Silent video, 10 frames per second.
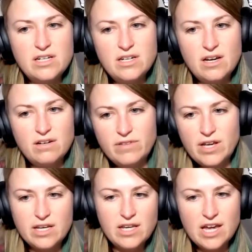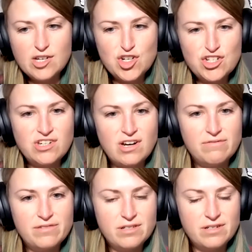kind of like edgy
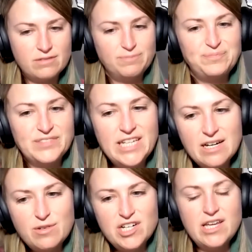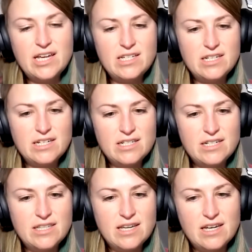stuff. So yeah, we did the
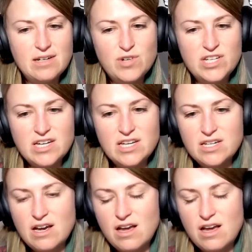AC/DC thing. We did